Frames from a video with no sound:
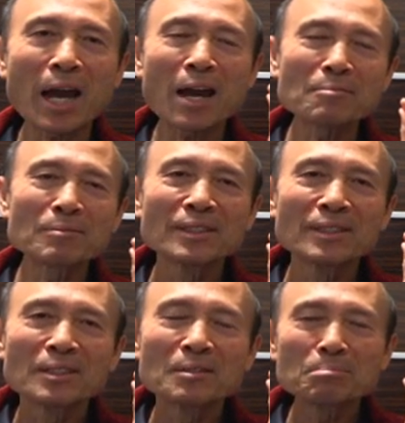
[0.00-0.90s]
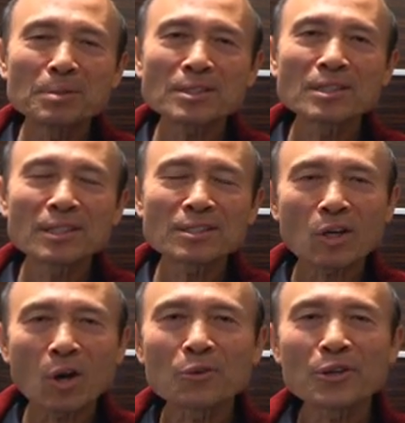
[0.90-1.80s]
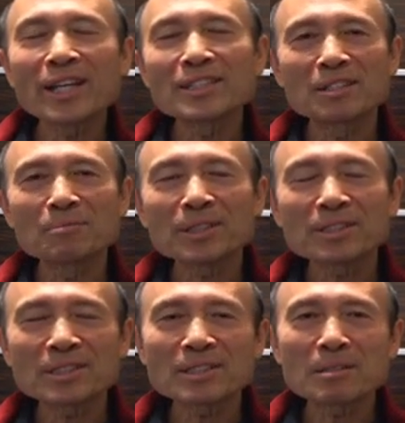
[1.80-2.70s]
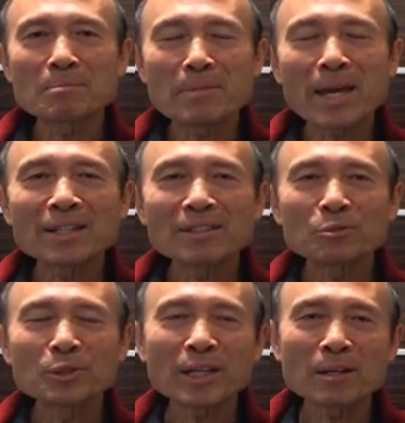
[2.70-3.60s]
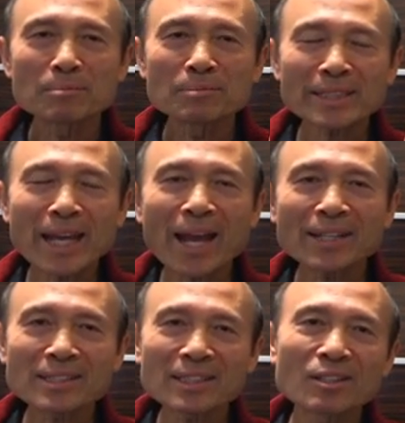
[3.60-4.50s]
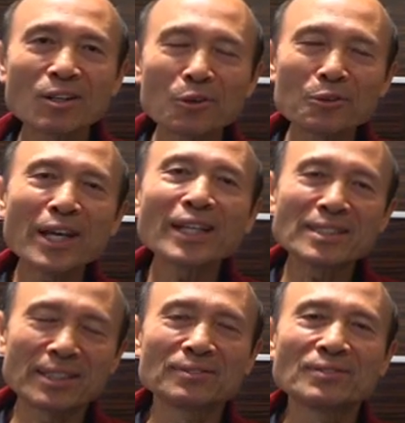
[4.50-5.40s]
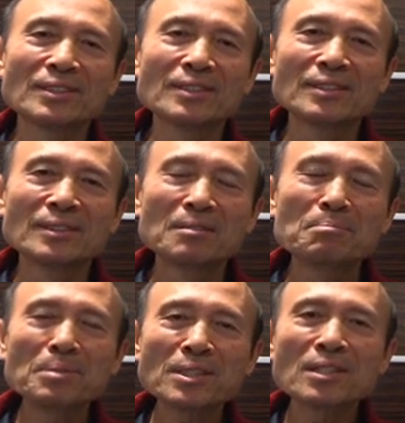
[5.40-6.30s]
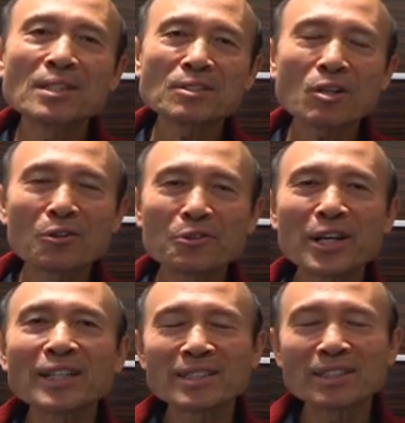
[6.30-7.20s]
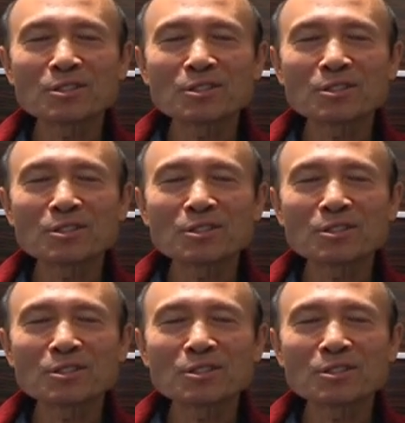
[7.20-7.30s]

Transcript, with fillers: I'm business oriented, because as a man, we are task oriented, business oriented.